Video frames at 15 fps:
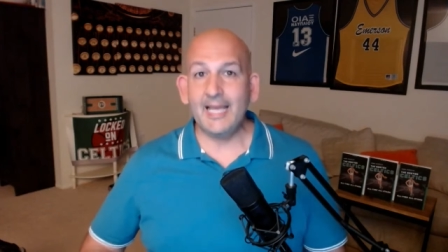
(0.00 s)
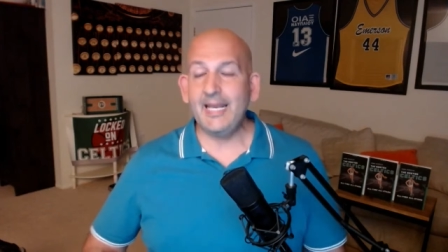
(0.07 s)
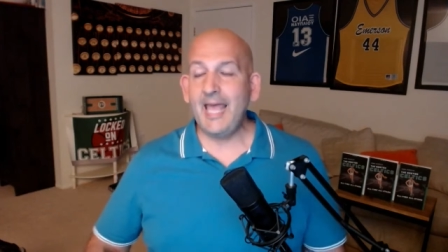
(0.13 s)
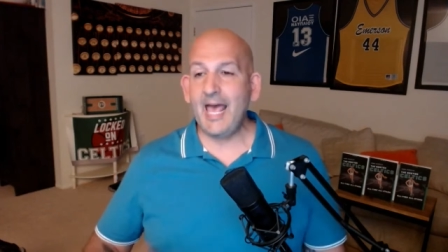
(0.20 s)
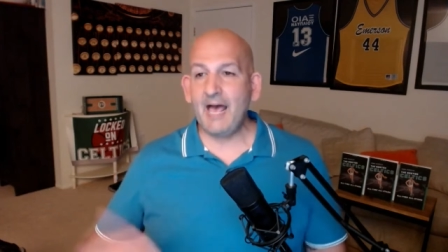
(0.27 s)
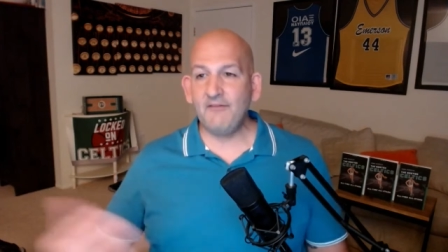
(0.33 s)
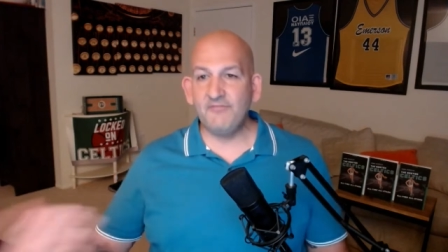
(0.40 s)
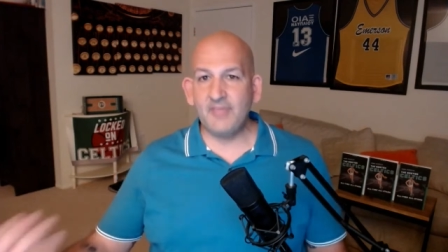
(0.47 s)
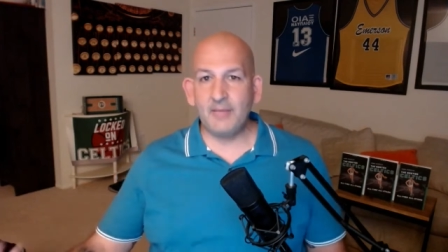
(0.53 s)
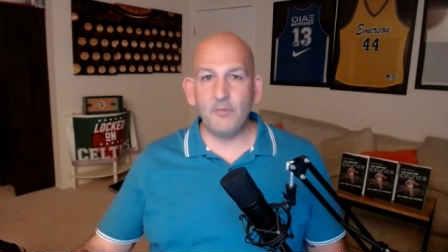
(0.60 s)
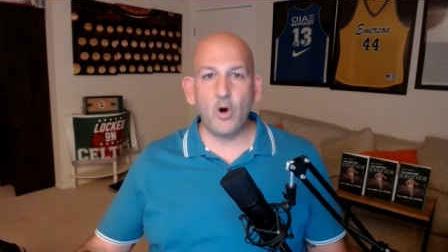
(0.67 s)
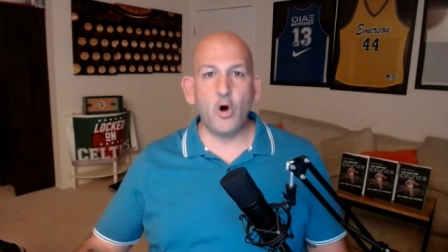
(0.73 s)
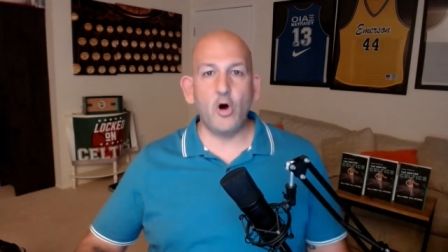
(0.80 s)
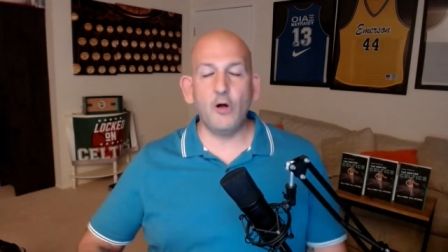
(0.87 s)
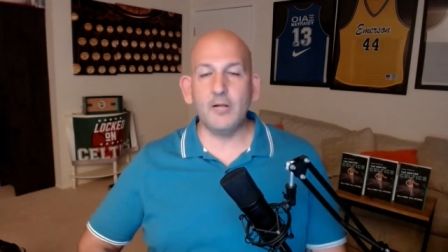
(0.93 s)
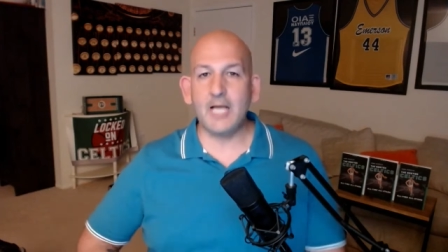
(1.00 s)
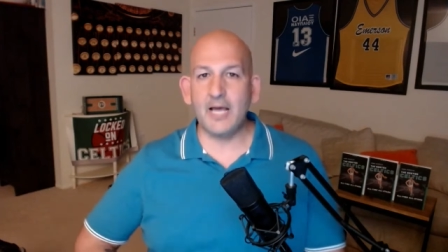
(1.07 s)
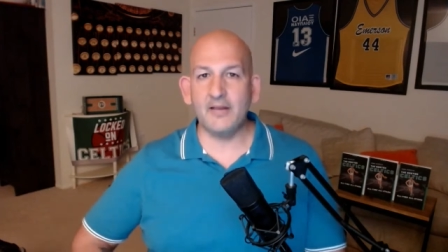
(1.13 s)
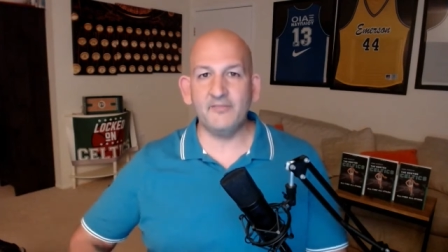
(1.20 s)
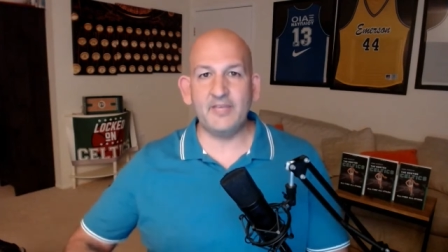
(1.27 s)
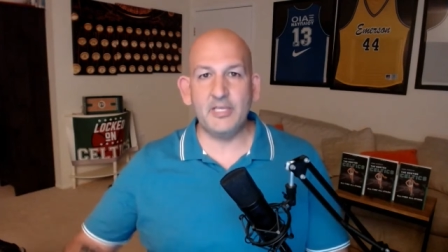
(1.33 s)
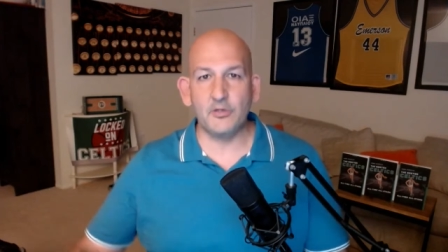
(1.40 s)
and have them all
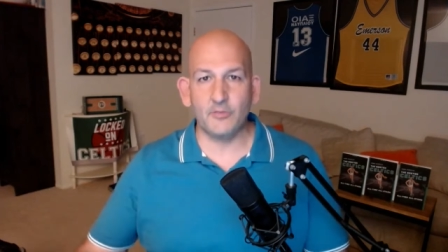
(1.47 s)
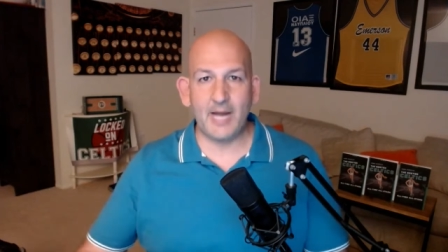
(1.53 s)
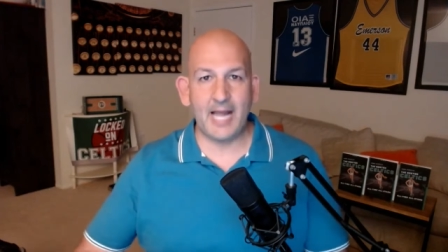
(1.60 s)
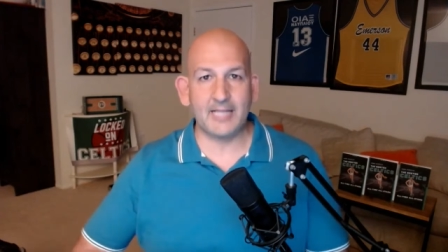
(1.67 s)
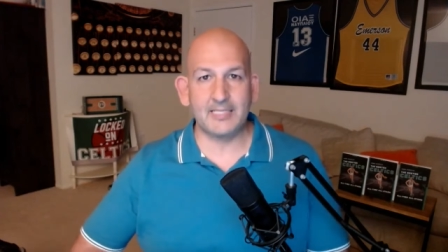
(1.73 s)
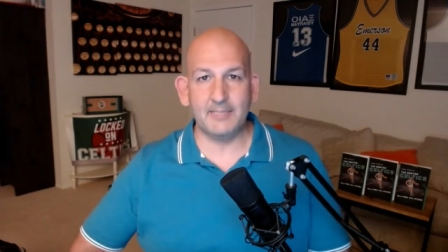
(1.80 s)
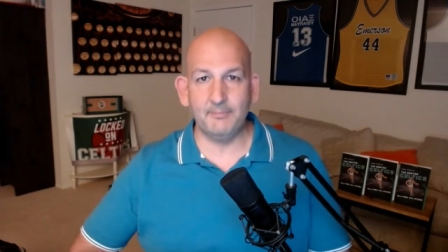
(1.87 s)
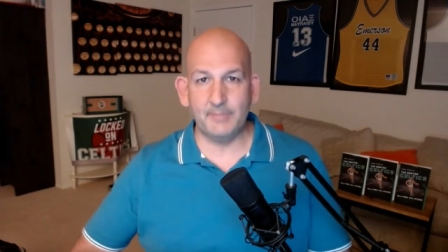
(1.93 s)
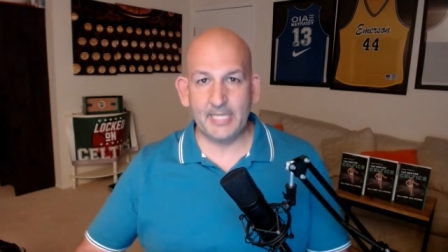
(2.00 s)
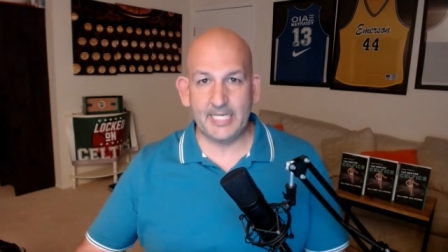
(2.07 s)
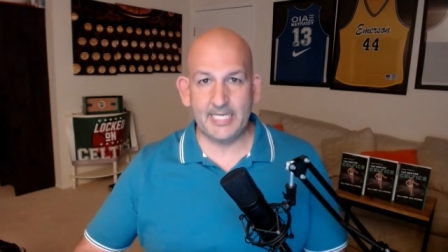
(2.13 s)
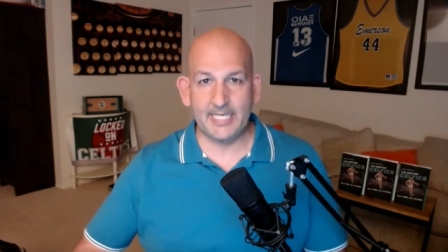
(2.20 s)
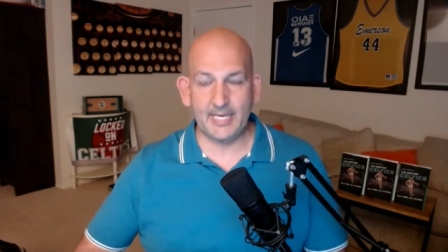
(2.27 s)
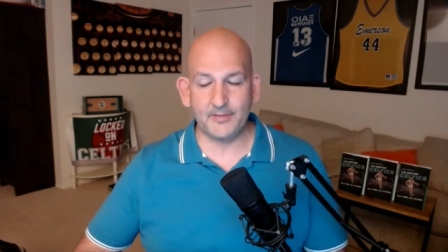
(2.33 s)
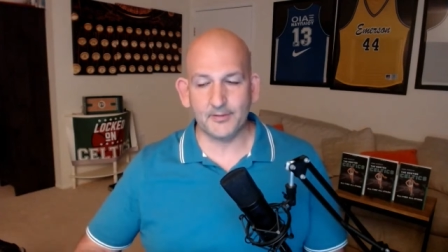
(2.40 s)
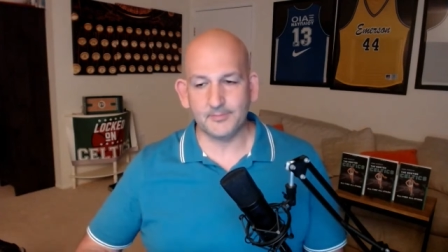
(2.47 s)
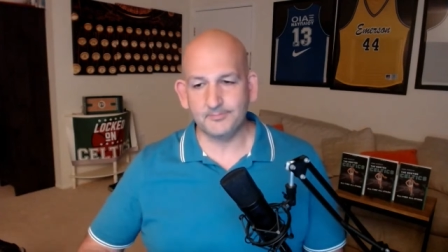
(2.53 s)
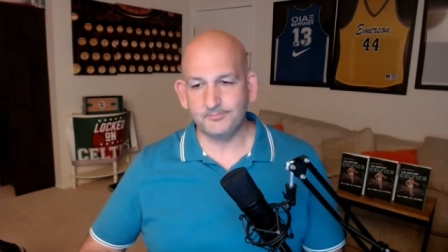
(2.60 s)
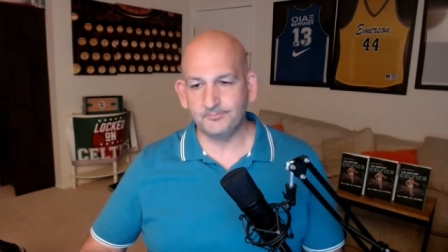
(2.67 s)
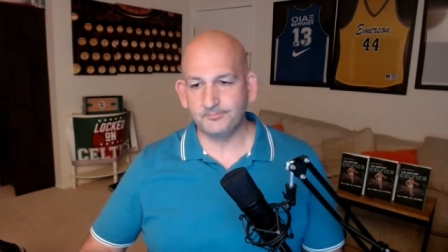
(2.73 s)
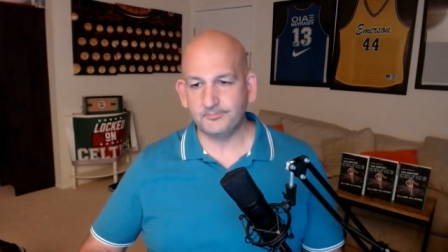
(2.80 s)
kind of interact and play together.